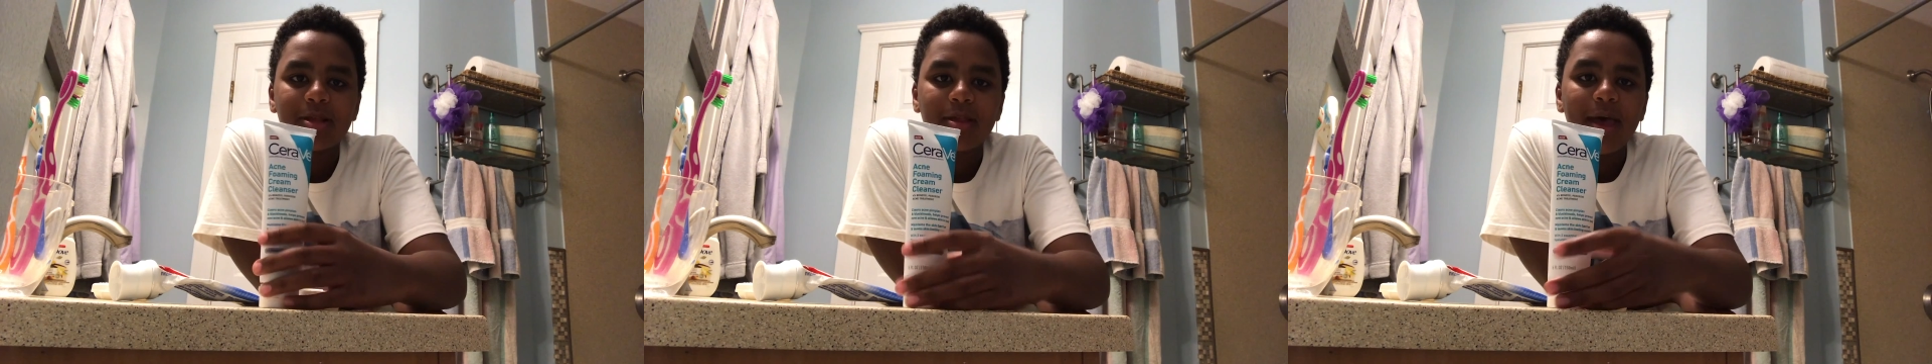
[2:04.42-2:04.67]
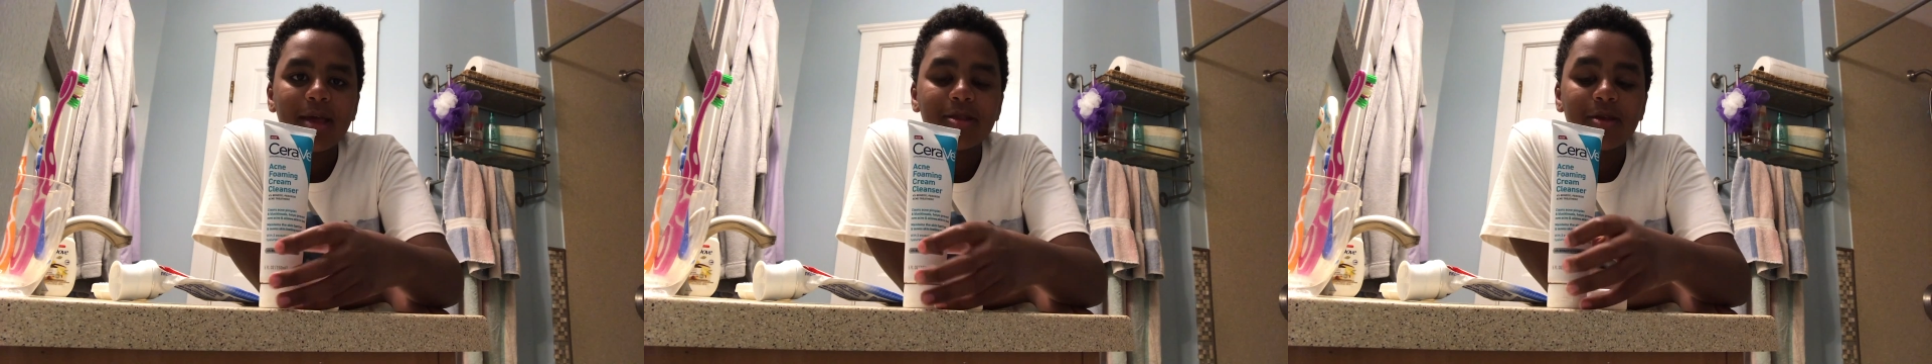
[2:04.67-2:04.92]

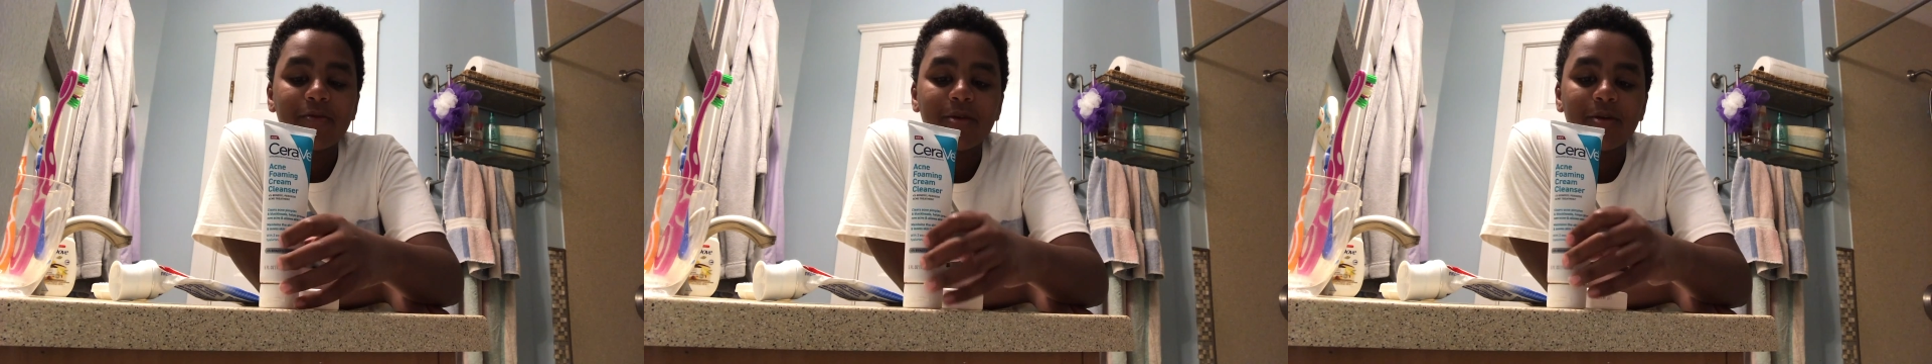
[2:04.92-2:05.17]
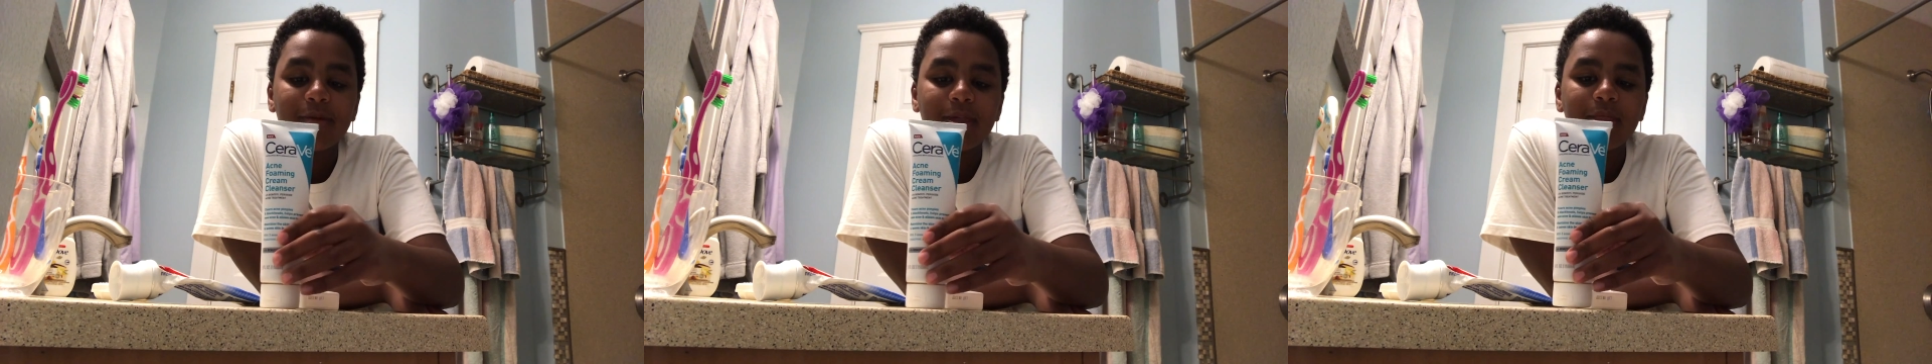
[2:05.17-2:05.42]
lasted for a
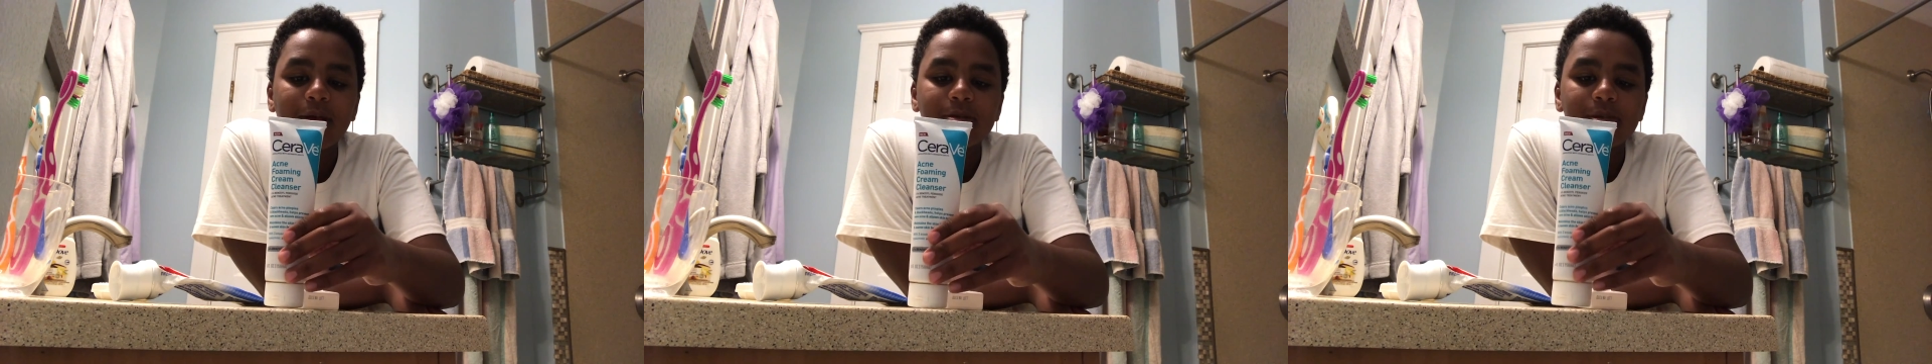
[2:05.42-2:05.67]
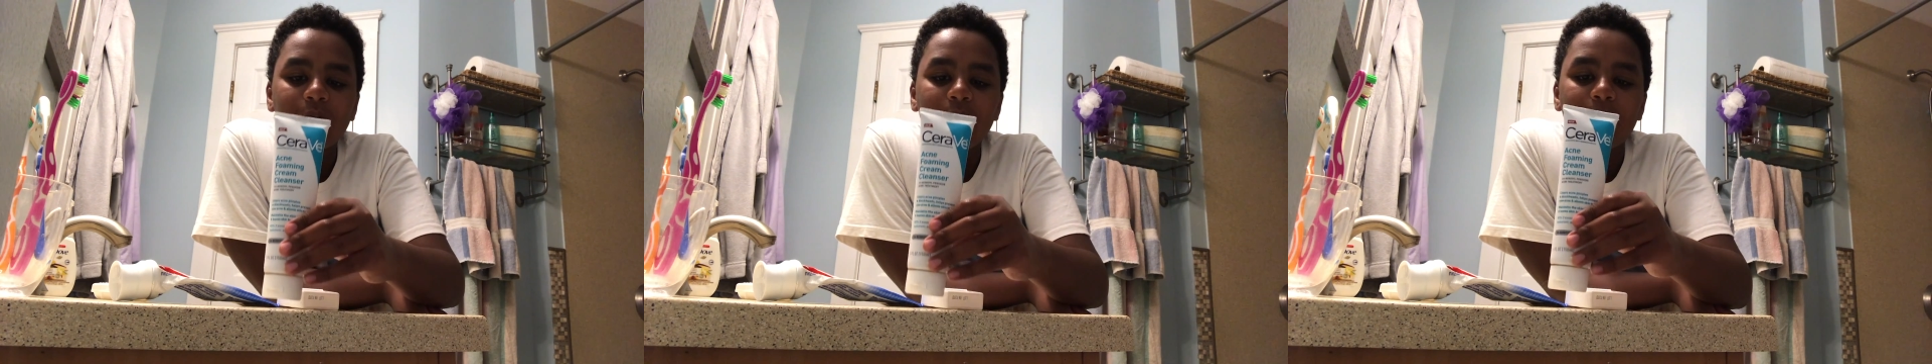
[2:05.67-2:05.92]
really long
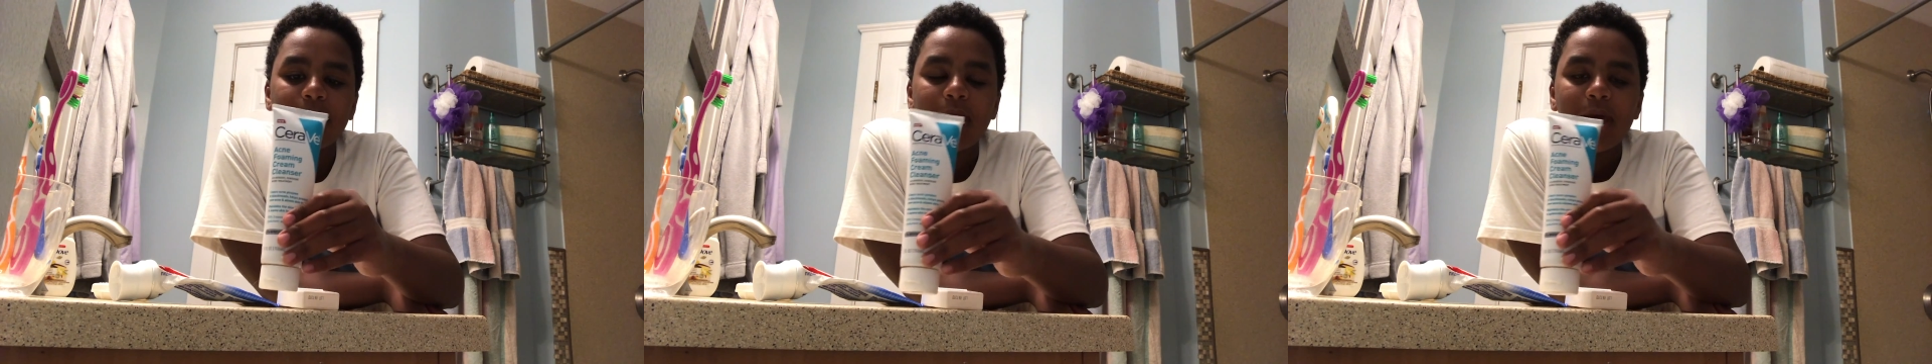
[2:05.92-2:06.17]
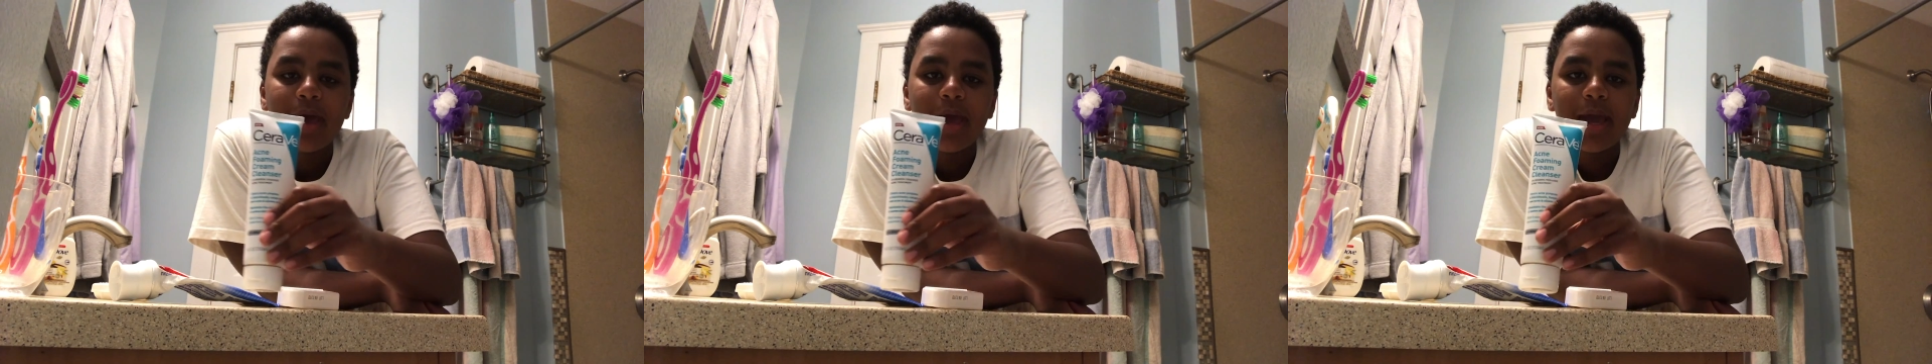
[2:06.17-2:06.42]
time,
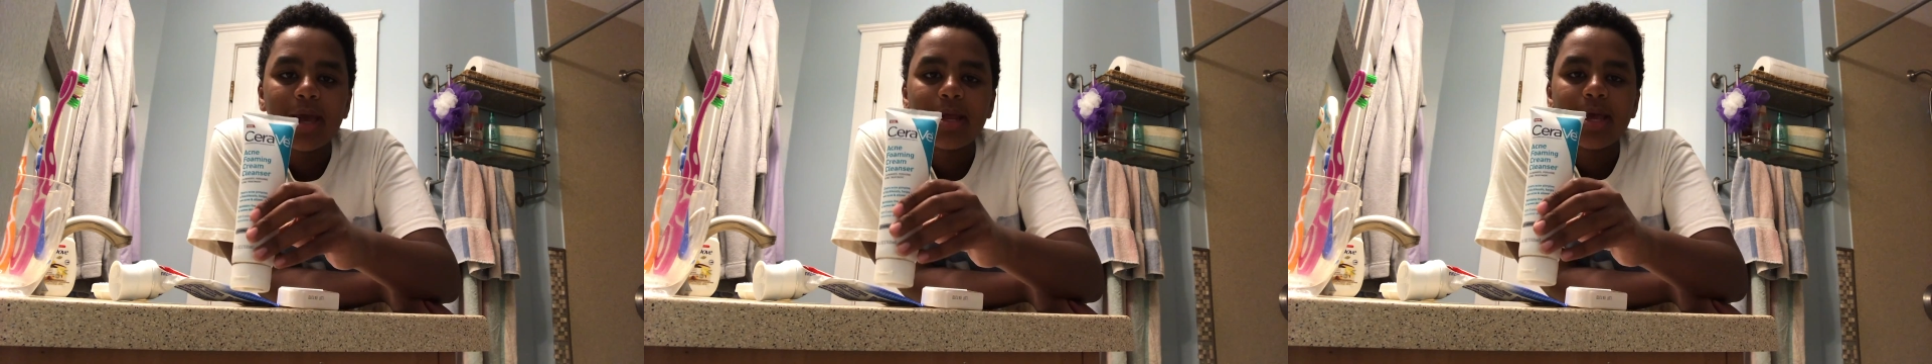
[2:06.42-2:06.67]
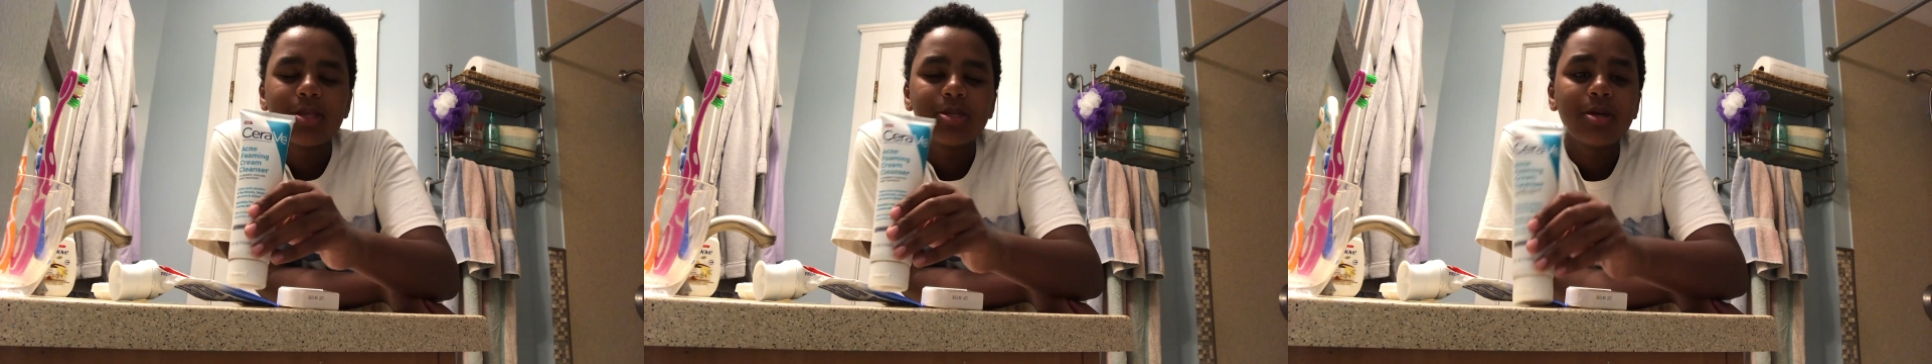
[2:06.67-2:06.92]
and
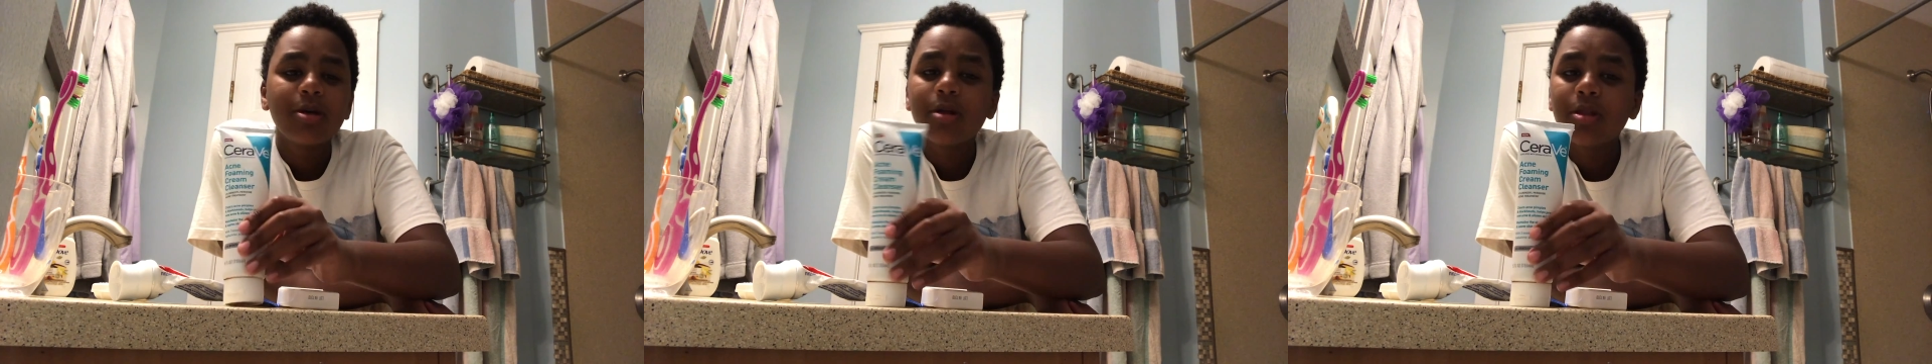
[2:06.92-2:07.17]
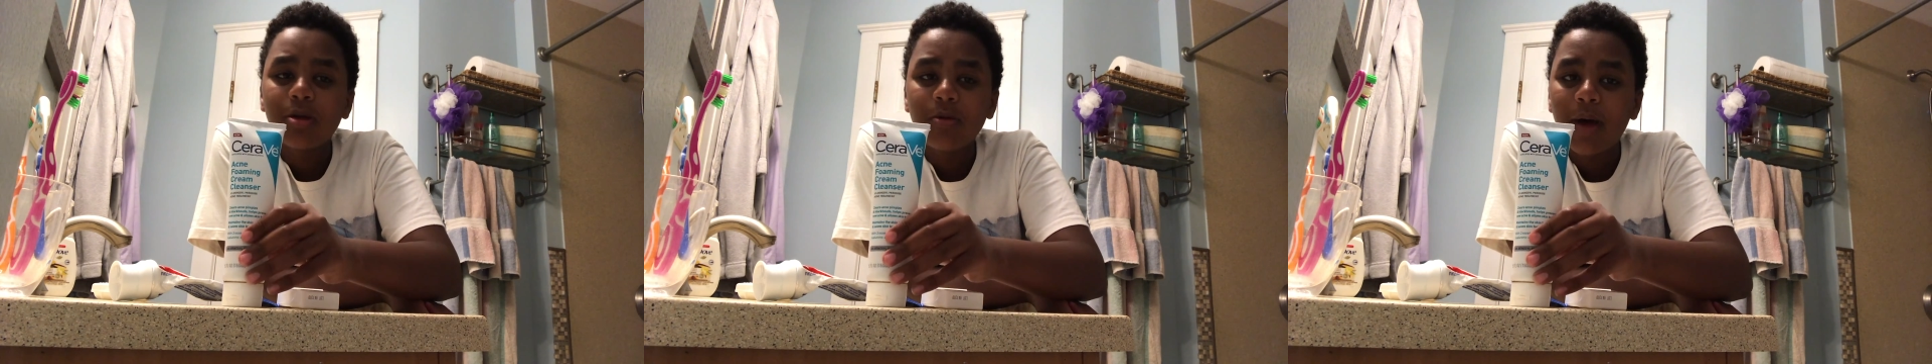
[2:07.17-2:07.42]
it took a
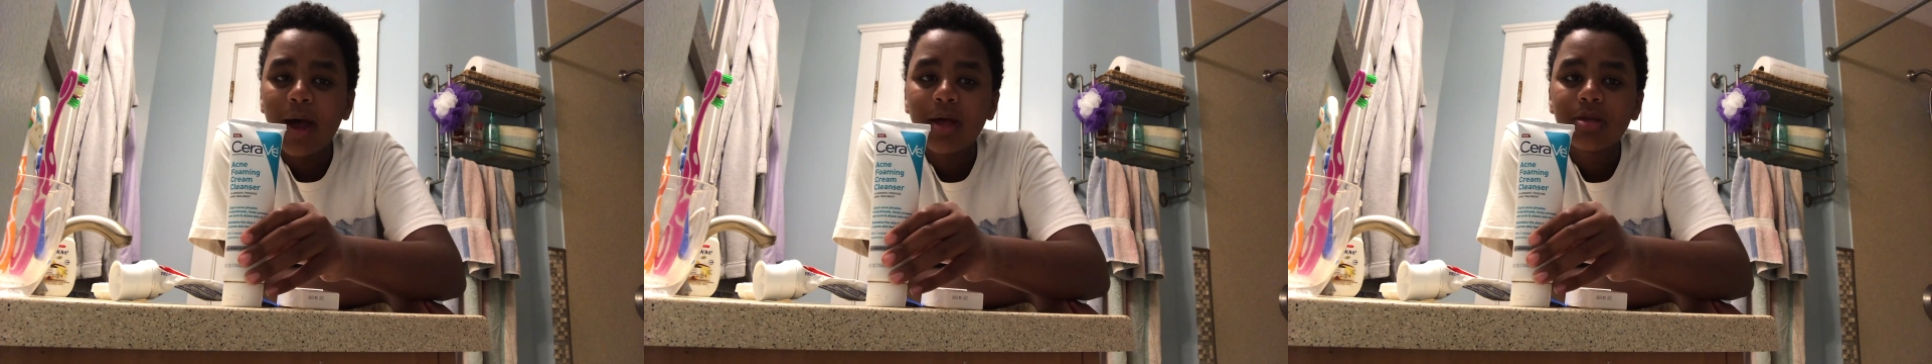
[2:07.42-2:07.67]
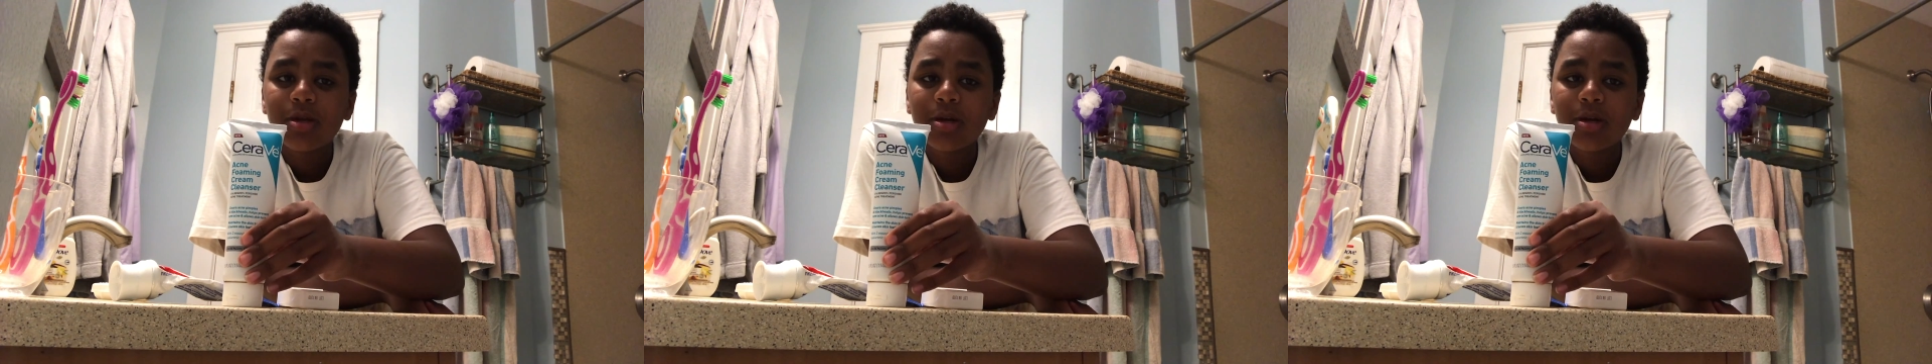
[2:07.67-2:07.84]
little while.